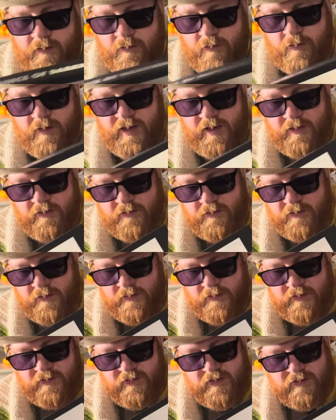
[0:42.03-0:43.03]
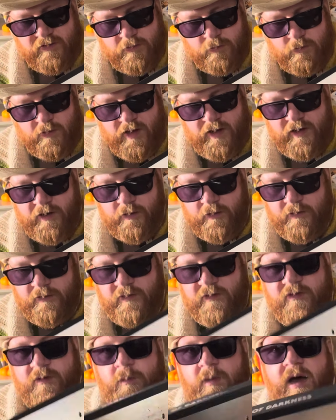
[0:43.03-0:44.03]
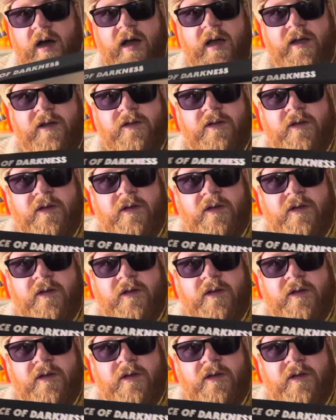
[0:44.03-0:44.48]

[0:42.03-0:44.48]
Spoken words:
Well, it says it right here on the spine.